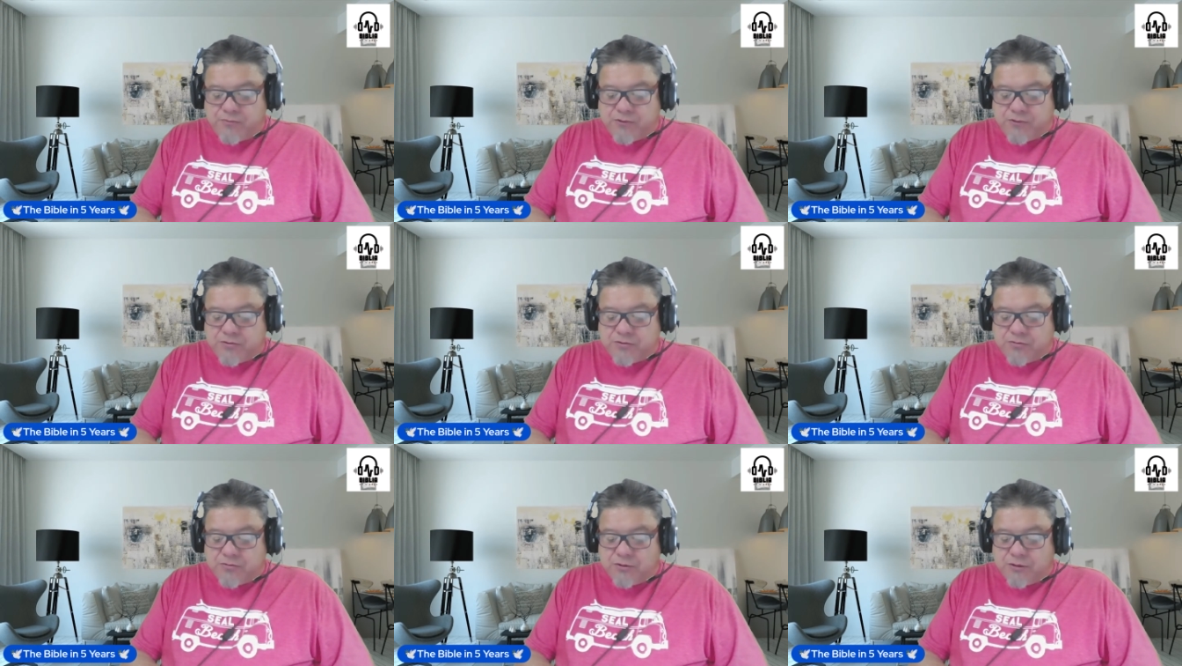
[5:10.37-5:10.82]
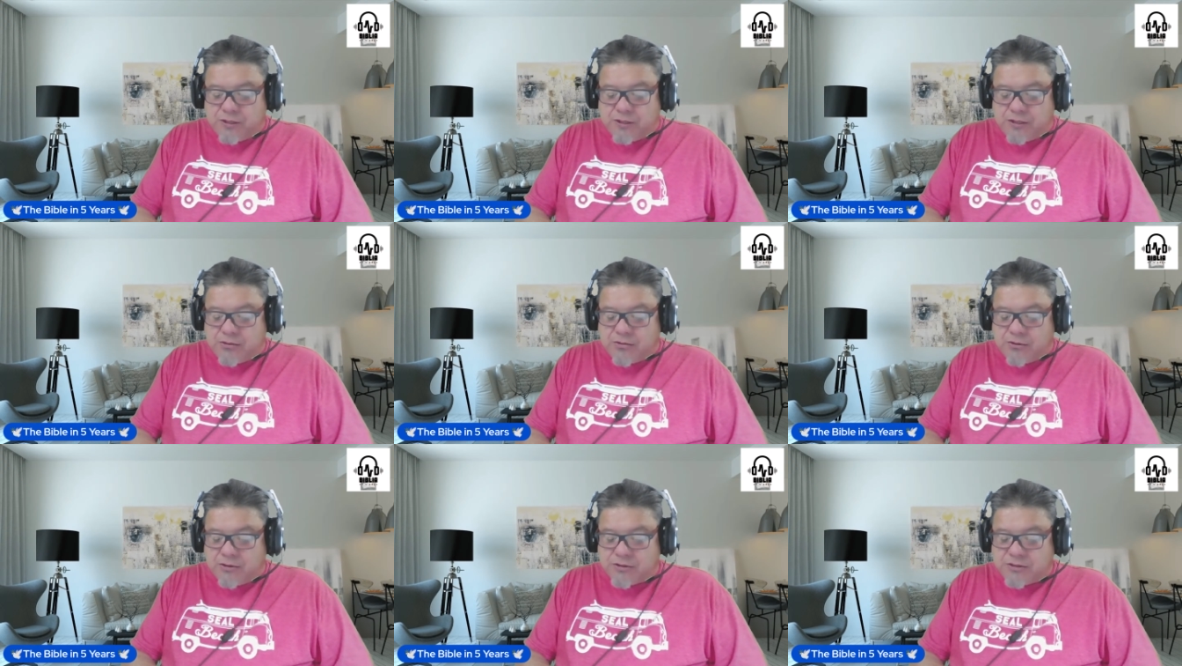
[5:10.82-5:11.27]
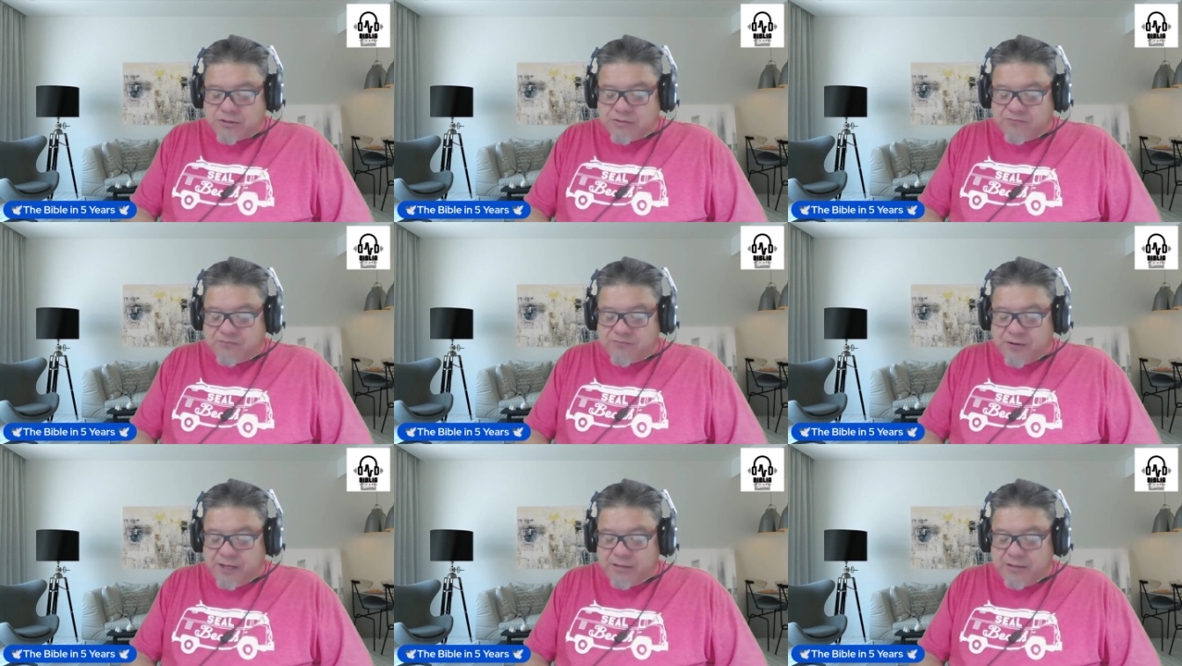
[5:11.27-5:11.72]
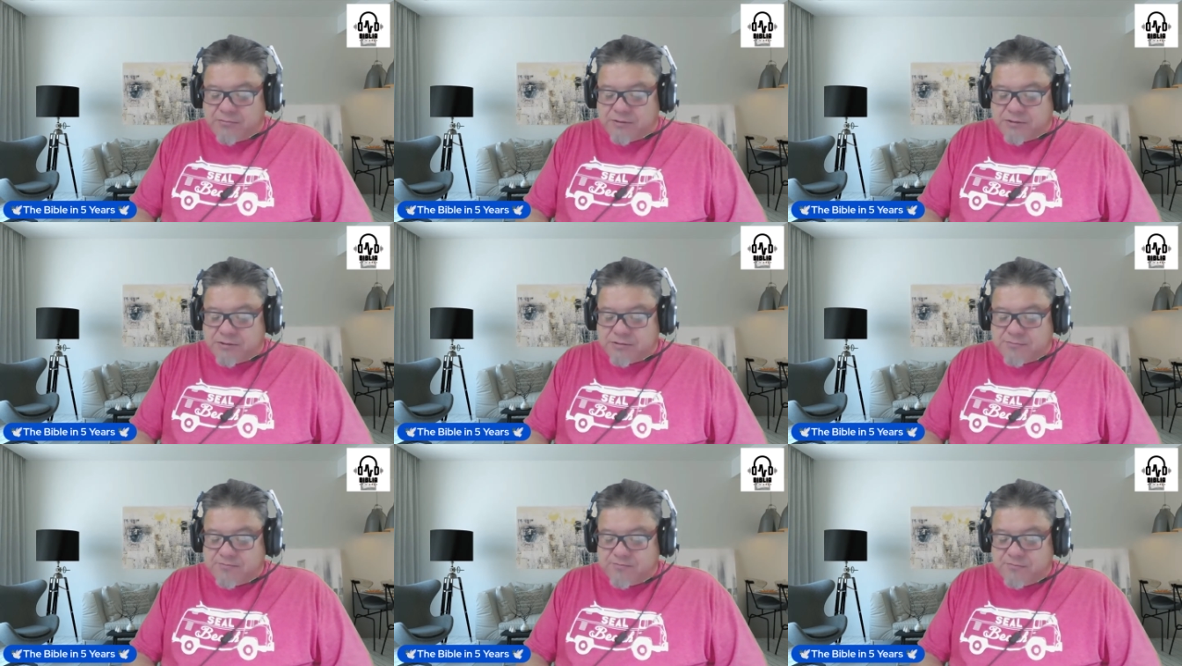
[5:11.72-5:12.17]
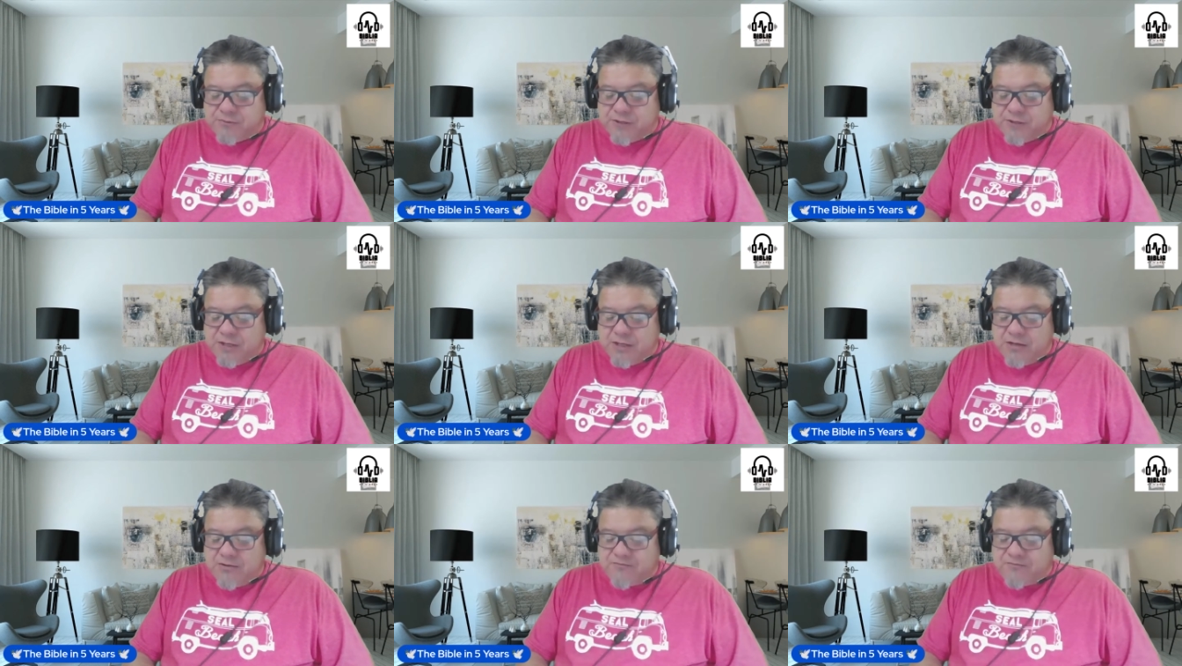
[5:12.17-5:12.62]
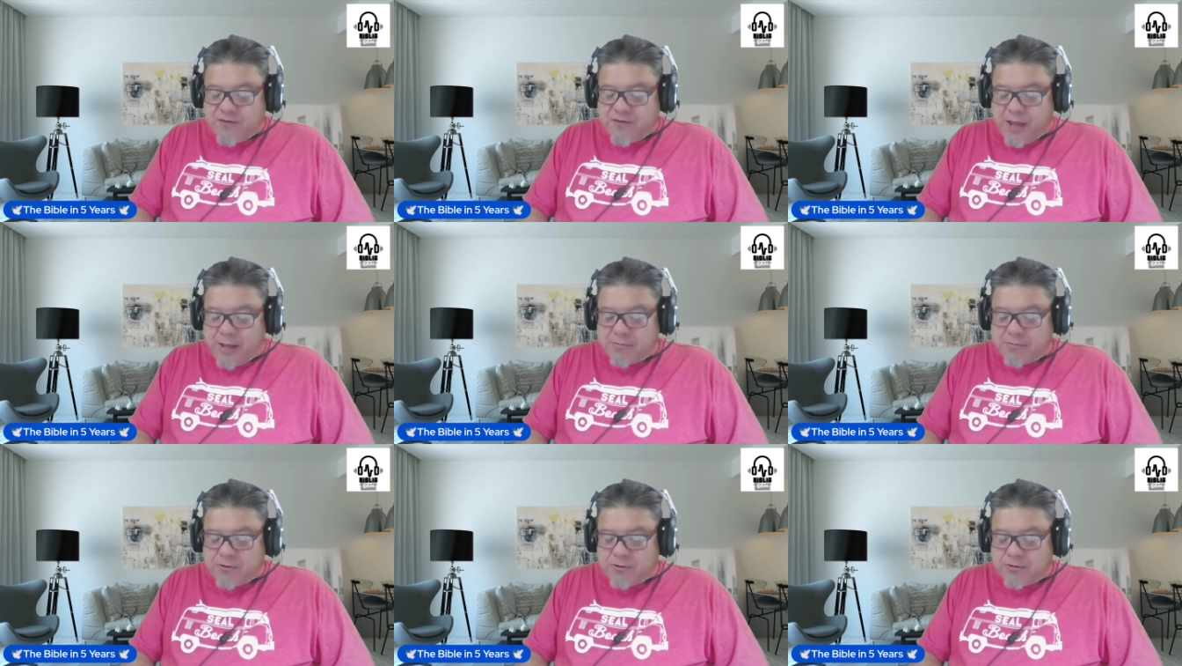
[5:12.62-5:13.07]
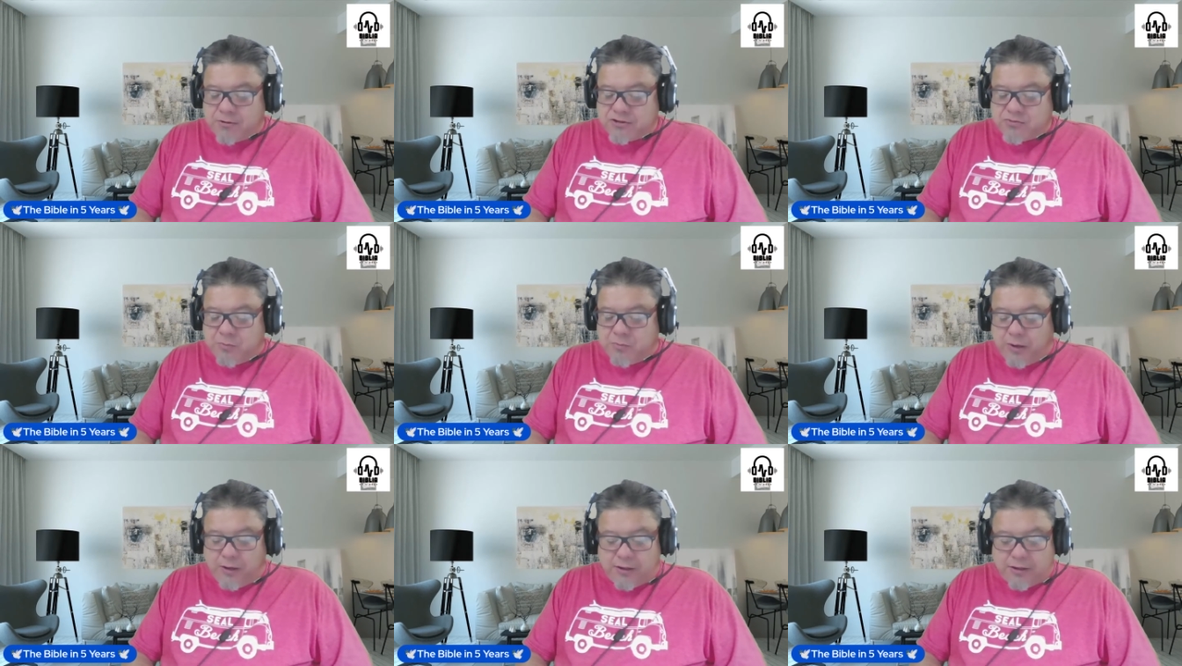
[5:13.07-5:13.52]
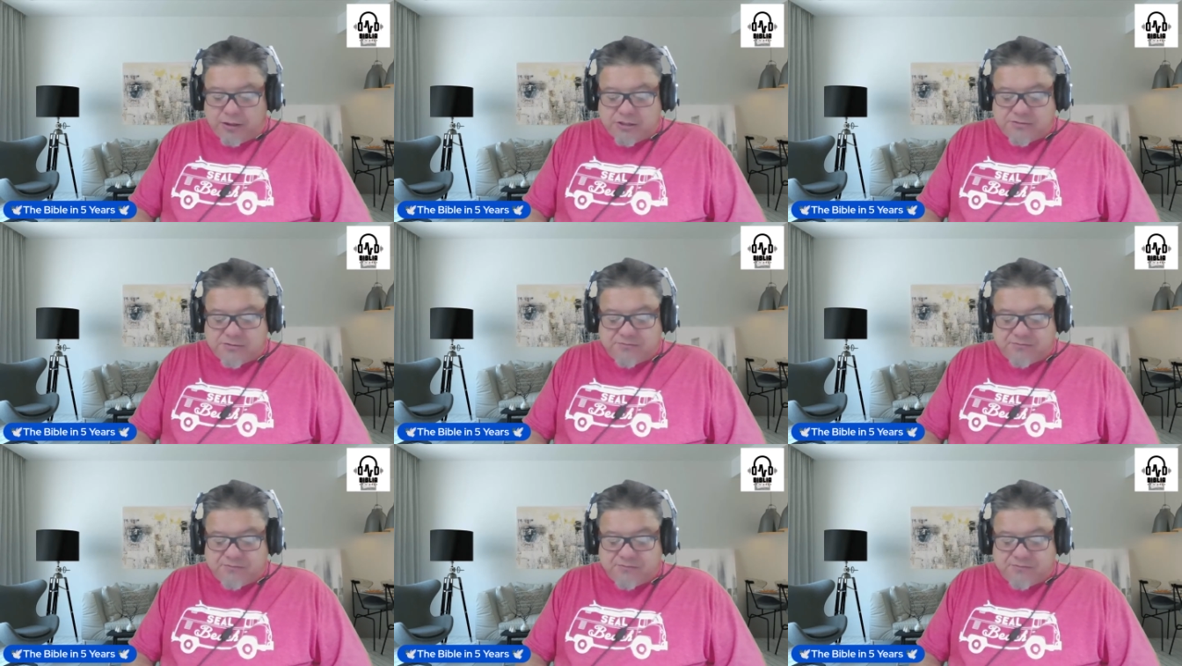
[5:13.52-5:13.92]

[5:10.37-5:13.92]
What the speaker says: to run across the frames. Five crossbars